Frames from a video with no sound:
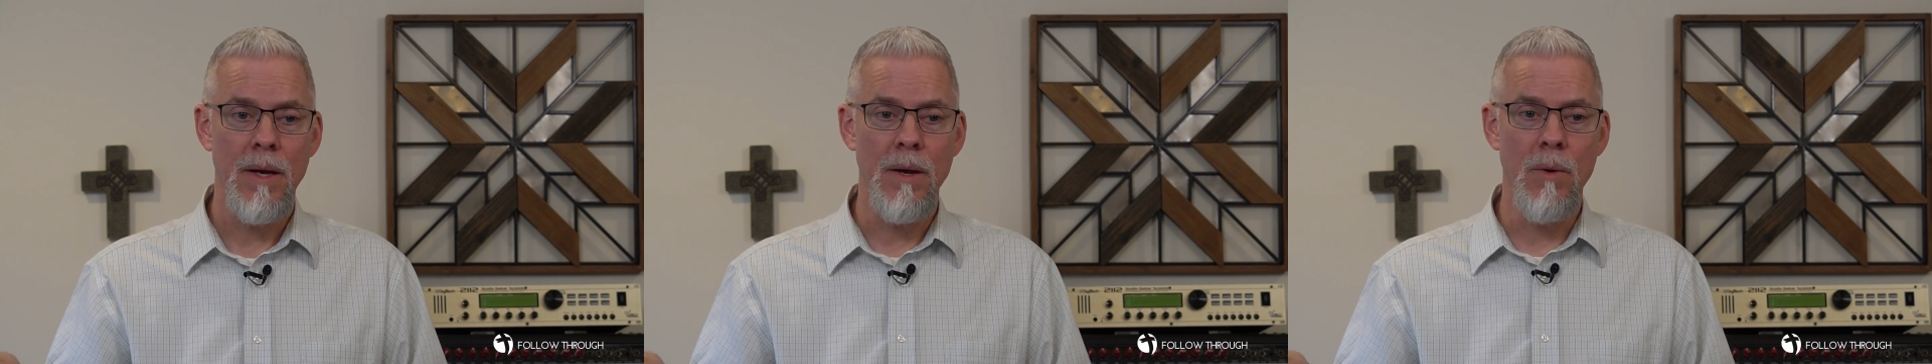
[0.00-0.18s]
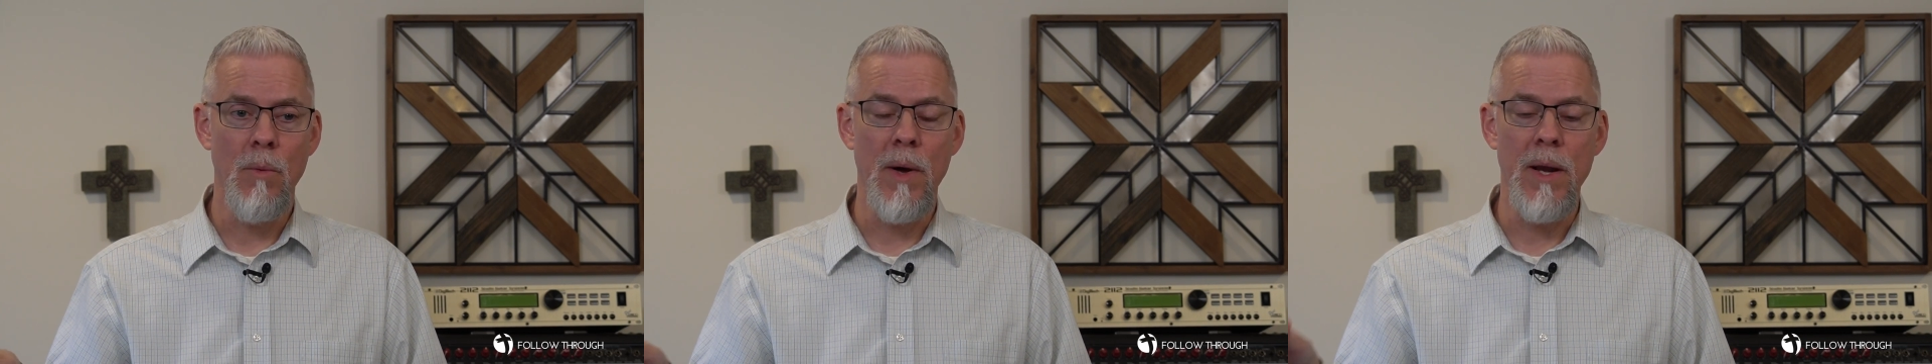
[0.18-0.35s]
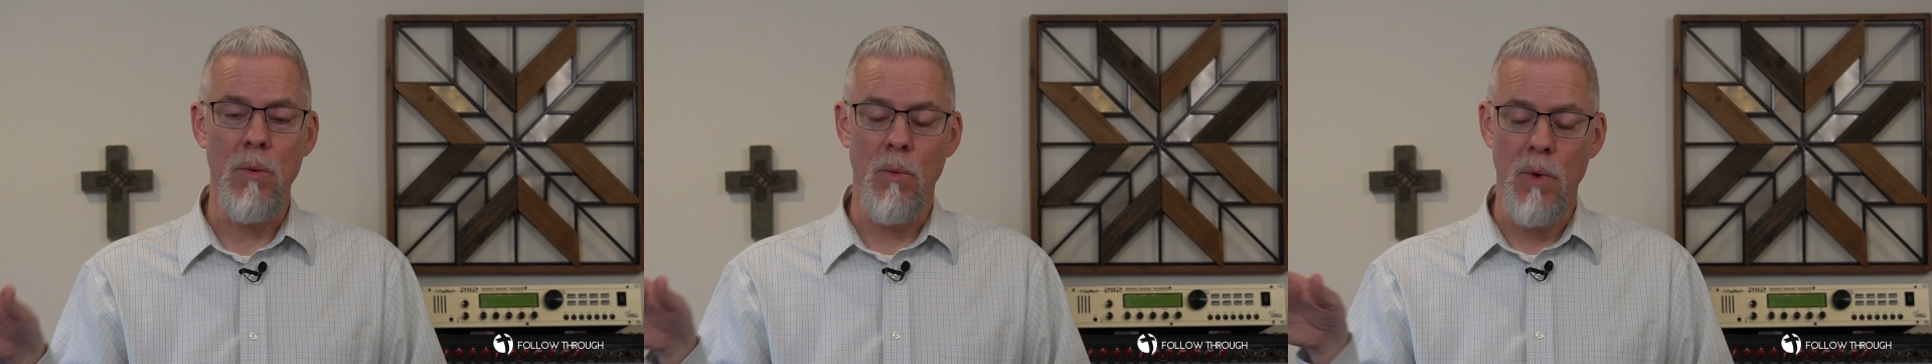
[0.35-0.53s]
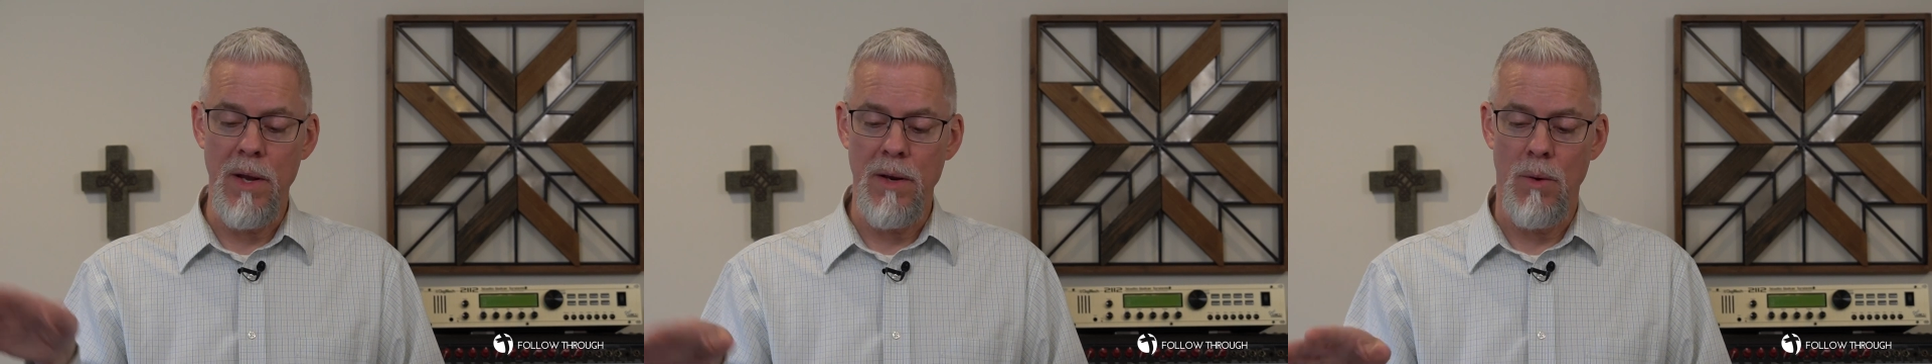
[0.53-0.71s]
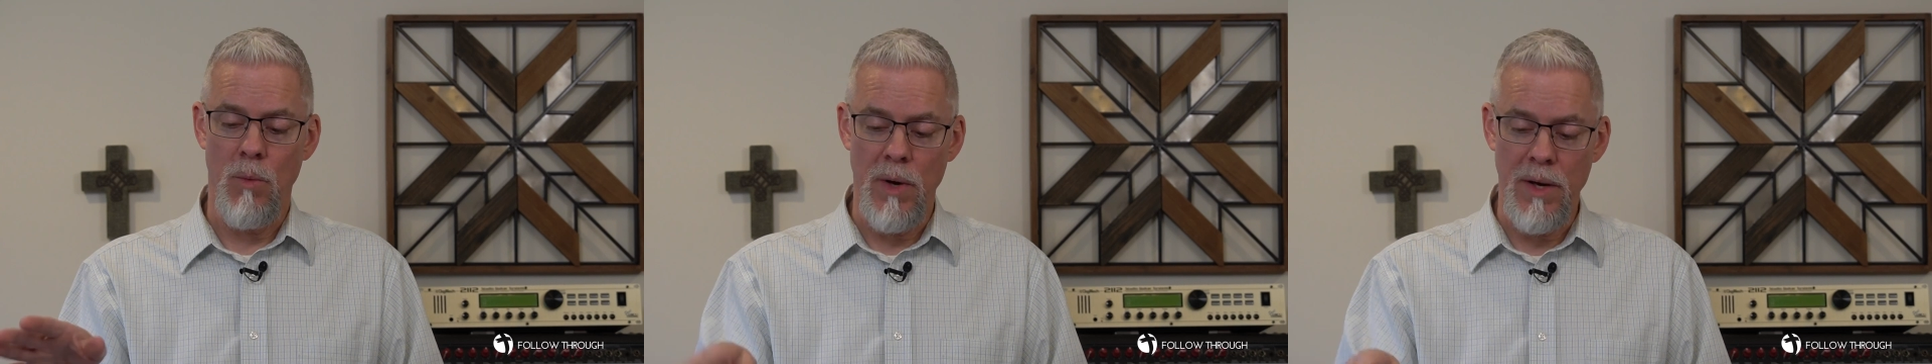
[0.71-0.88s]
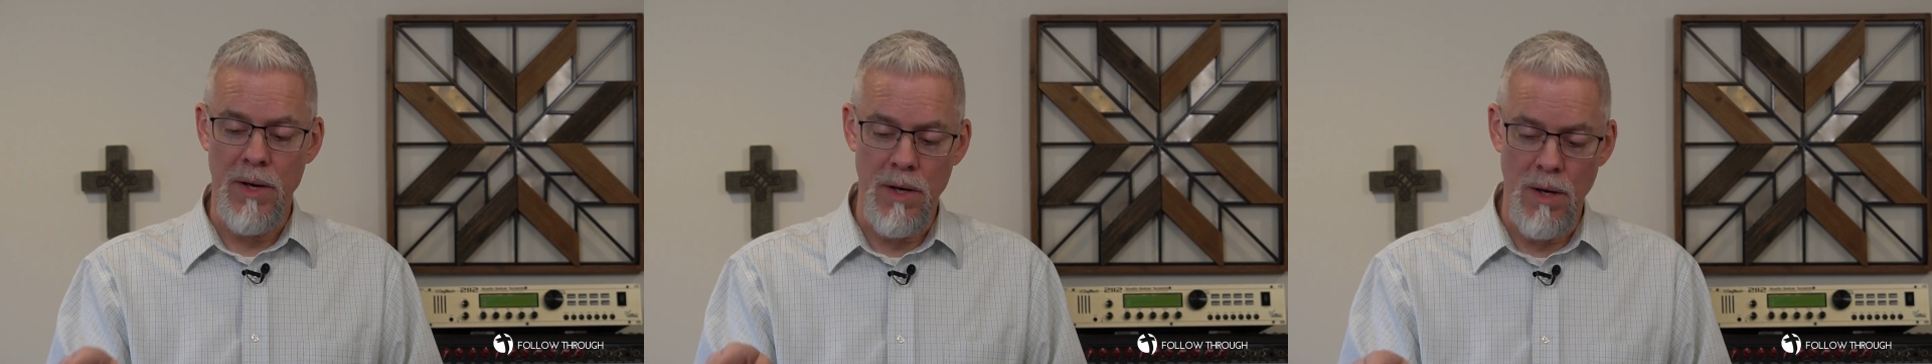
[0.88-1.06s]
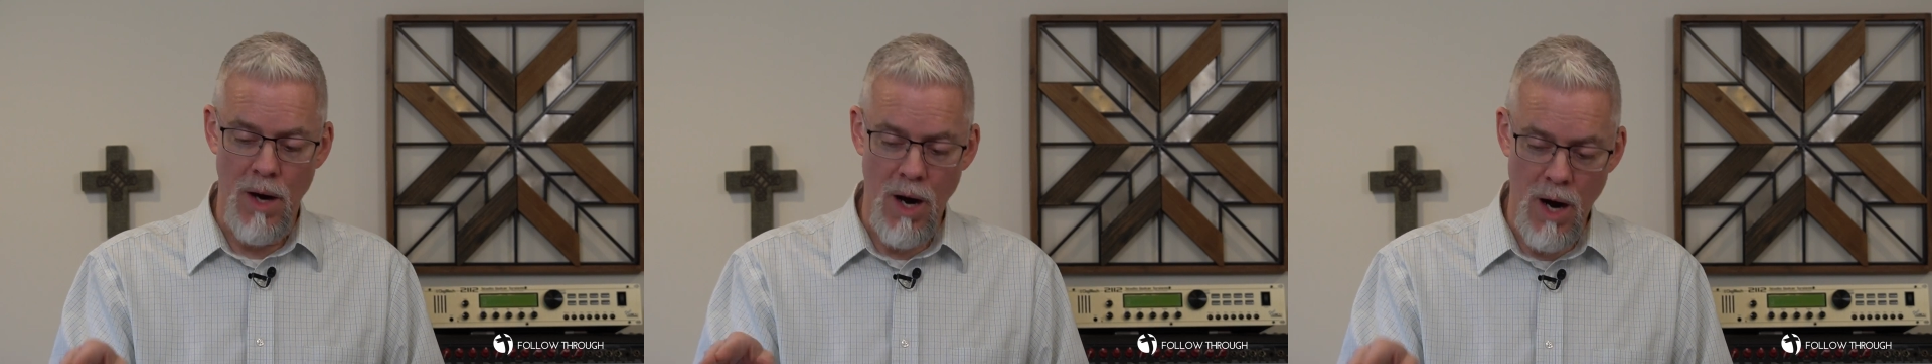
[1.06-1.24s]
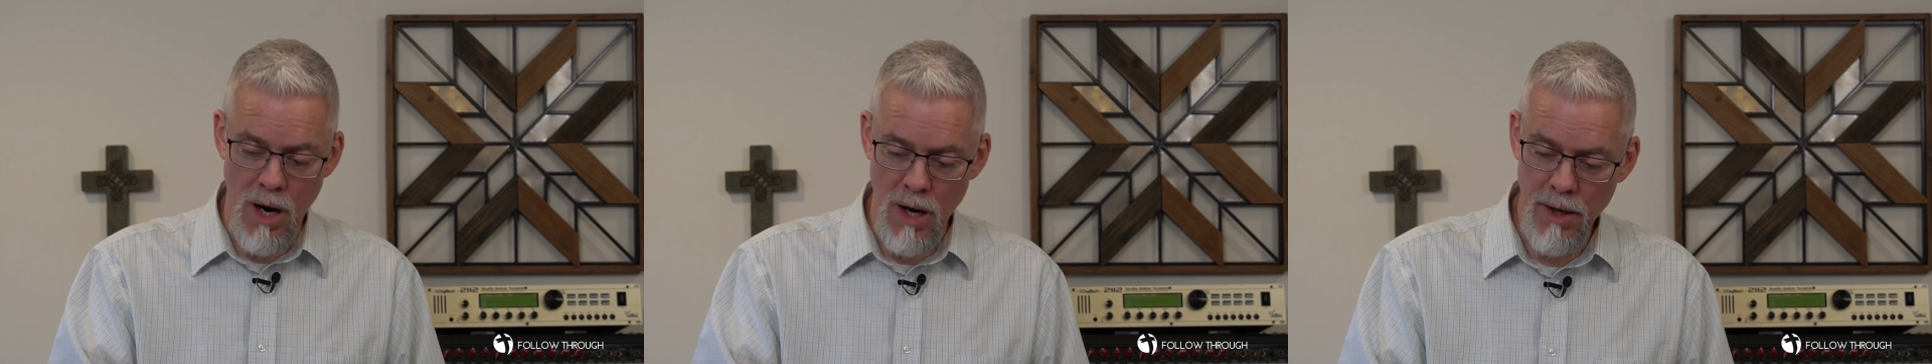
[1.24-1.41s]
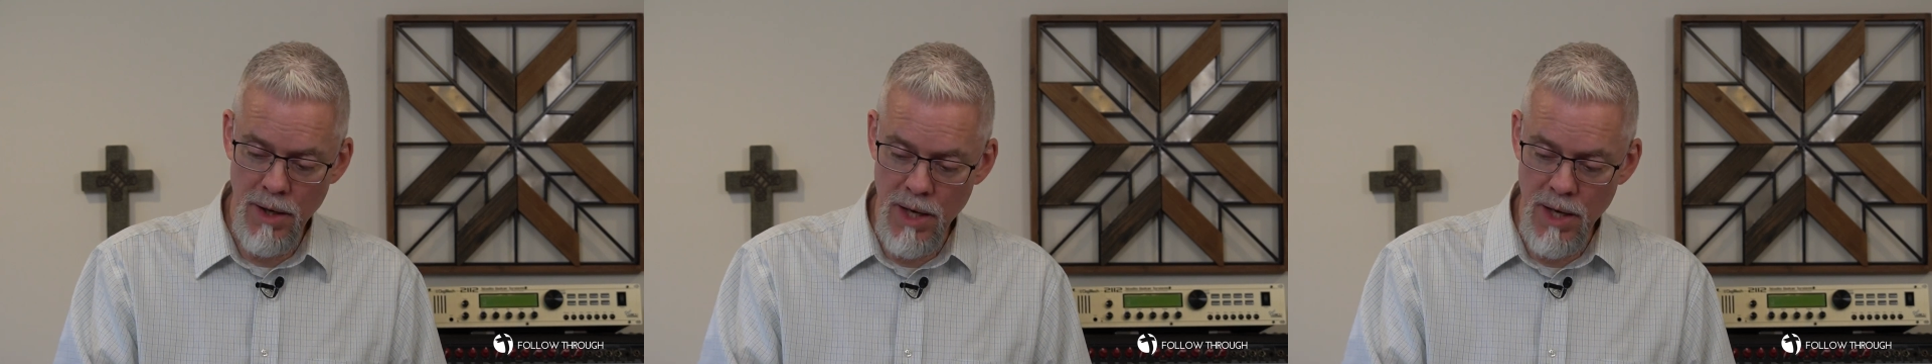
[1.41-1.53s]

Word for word: when, when, when our